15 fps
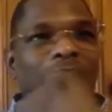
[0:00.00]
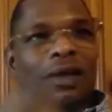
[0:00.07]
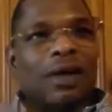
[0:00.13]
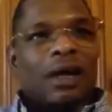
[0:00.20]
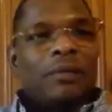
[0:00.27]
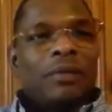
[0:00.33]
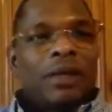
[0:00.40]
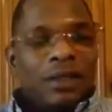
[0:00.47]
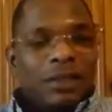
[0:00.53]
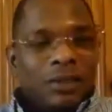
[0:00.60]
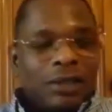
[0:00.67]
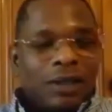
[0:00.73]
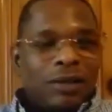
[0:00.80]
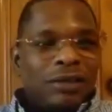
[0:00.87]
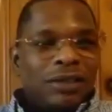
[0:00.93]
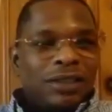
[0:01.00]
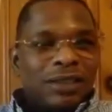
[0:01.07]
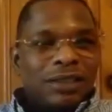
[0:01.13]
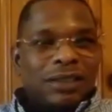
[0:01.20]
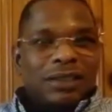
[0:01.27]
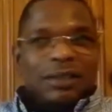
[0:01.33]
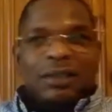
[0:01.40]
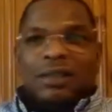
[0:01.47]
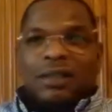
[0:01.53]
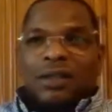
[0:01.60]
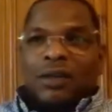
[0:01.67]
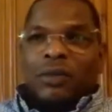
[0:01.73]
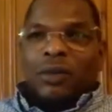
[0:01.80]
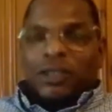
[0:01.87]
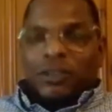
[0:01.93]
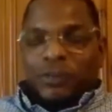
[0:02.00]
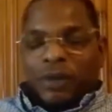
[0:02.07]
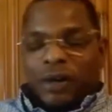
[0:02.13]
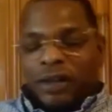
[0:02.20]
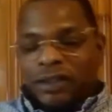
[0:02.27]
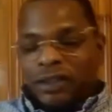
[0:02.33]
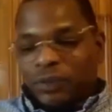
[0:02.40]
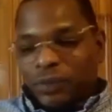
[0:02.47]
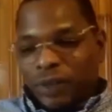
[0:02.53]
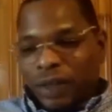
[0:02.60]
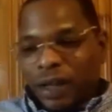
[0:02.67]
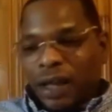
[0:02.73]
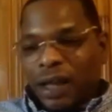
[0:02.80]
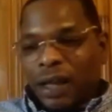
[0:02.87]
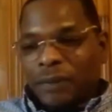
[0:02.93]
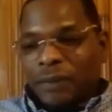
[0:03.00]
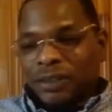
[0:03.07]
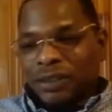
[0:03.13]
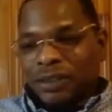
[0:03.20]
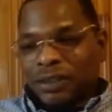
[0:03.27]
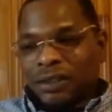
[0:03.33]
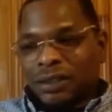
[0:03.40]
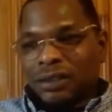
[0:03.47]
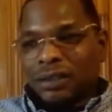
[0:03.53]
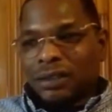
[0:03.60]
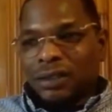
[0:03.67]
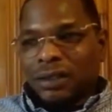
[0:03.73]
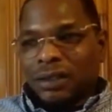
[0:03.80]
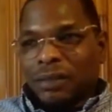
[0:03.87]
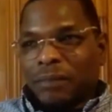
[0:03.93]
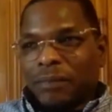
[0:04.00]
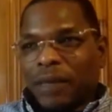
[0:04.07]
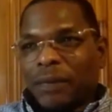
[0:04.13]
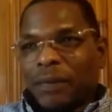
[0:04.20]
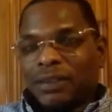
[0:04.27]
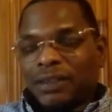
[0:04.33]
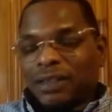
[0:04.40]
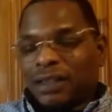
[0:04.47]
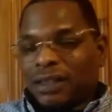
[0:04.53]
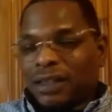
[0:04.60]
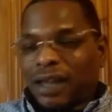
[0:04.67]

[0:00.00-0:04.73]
I mean, just well, as far as rehabs, just babysitting